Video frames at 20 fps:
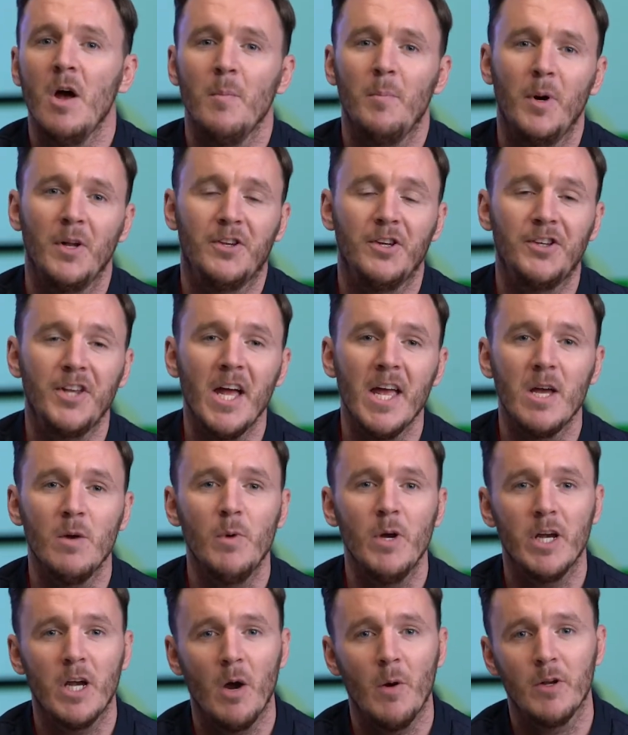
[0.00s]
But today
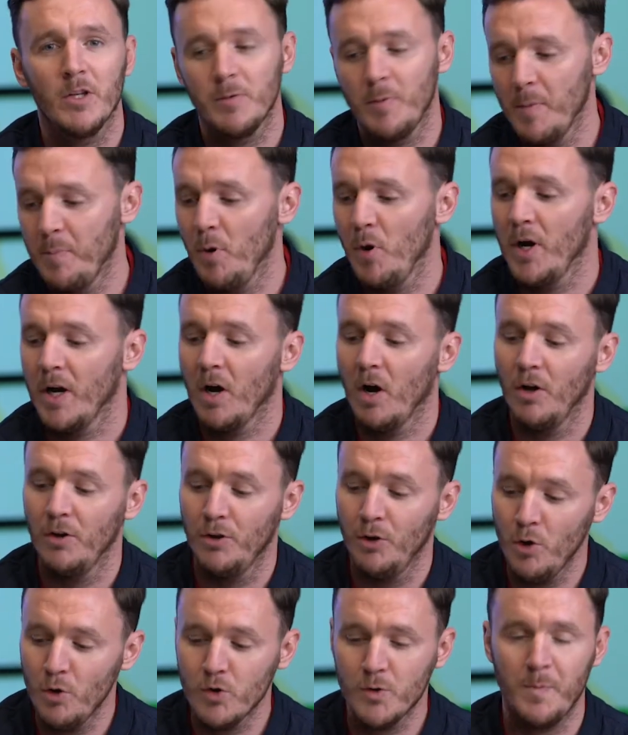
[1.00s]
we're going to be putting our
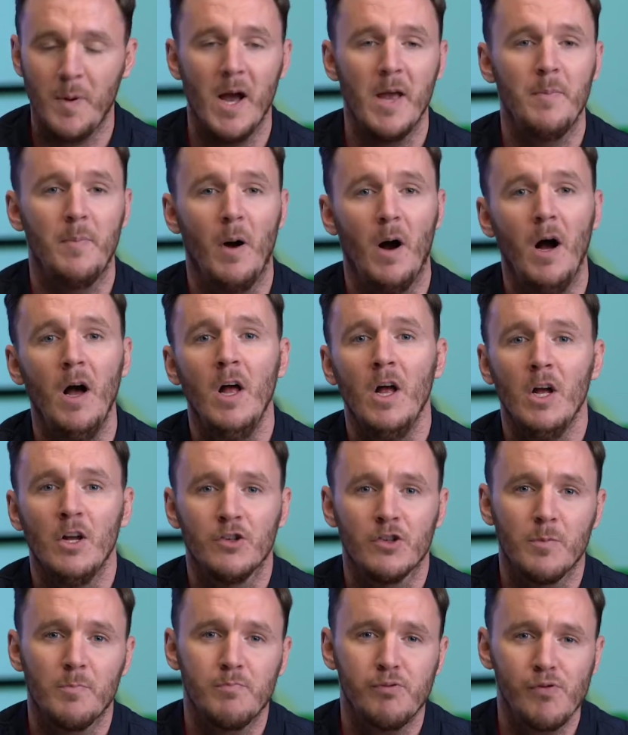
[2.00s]
newspaper
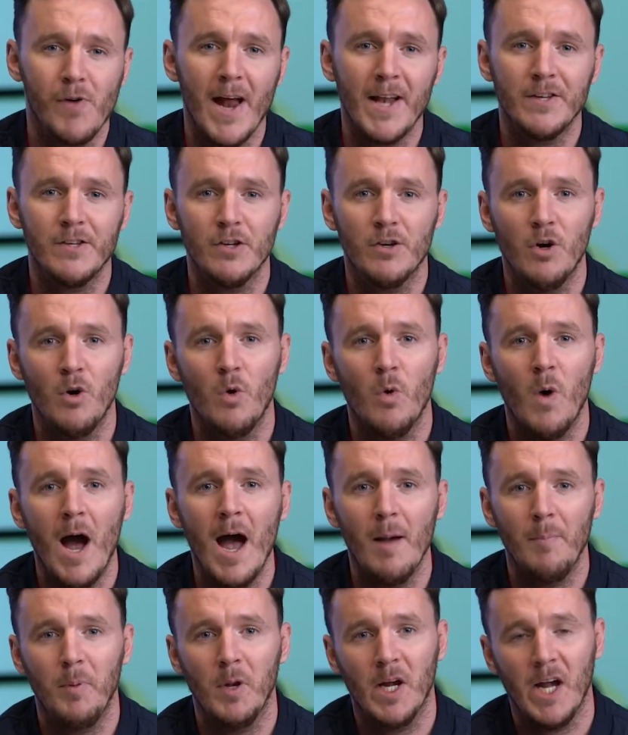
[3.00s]
to practical
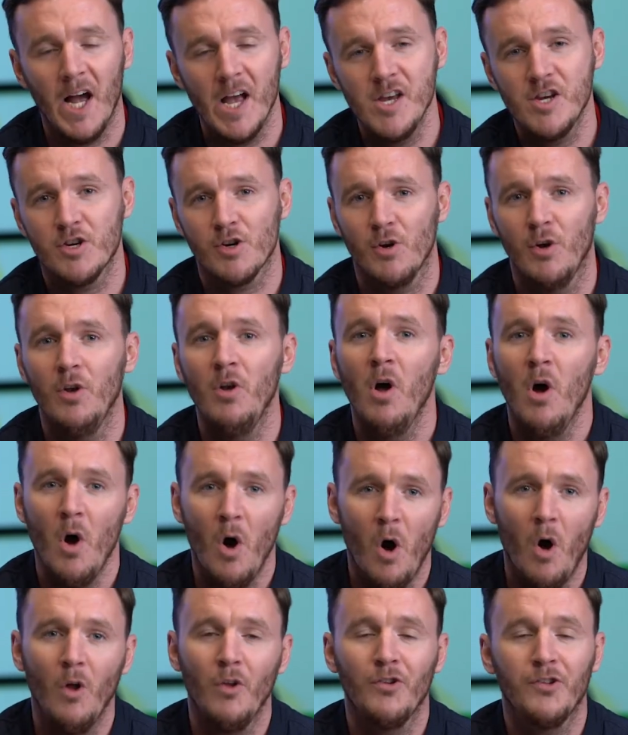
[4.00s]
application
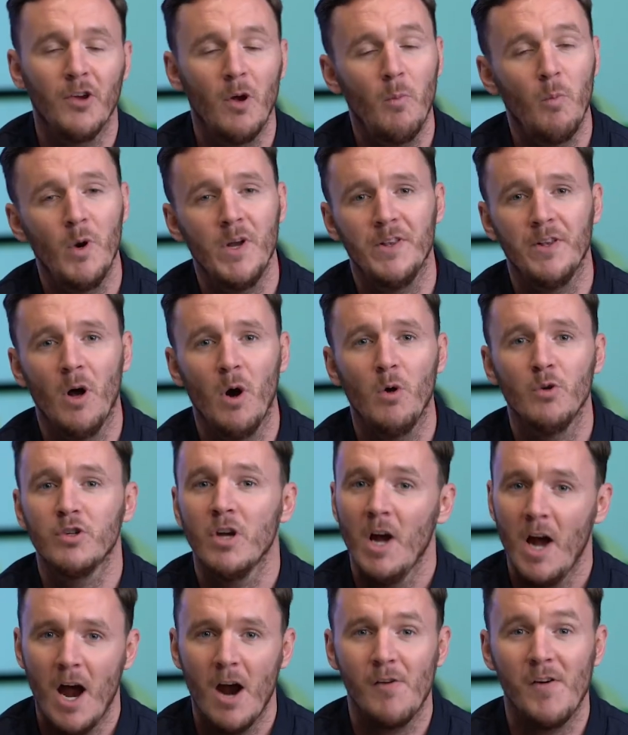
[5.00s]
on some windows
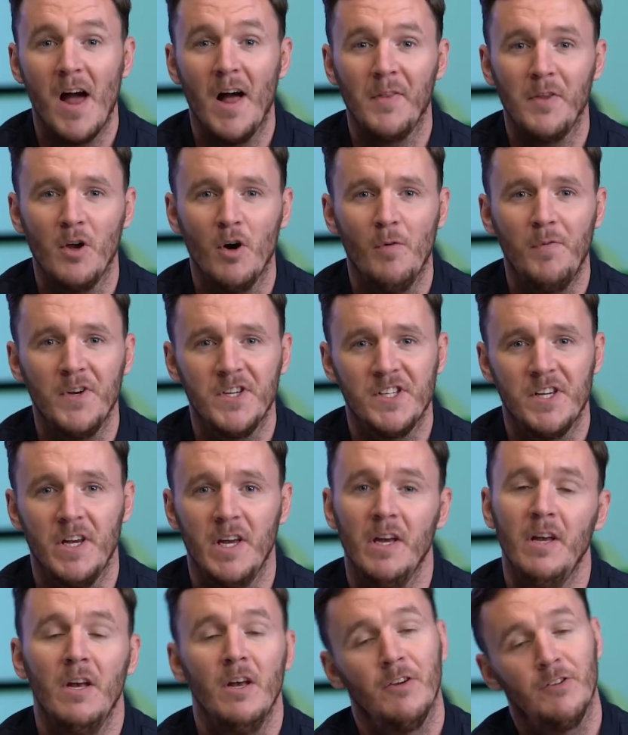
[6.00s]
around the office
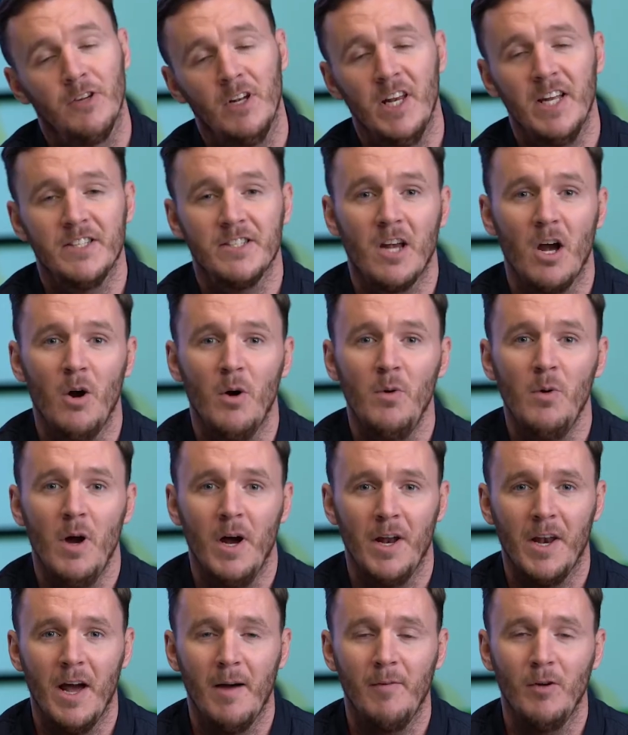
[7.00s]
here. So let's go
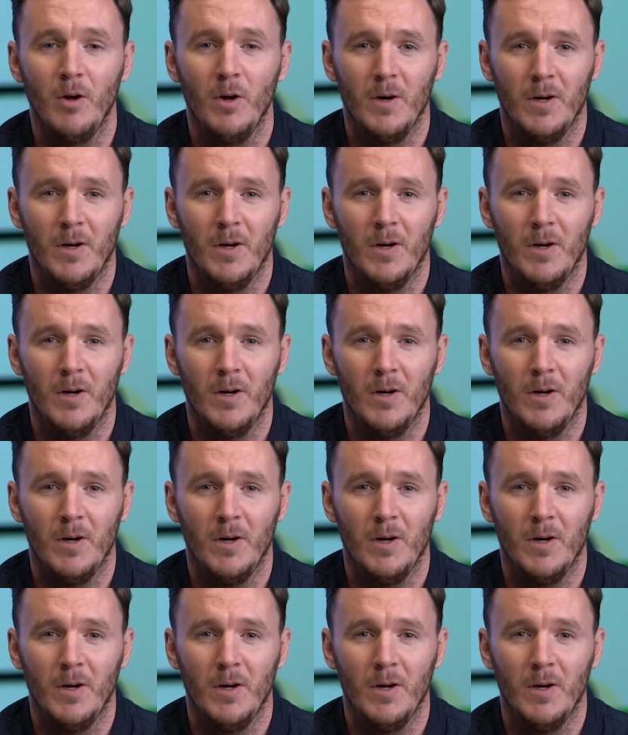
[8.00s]
and have a look.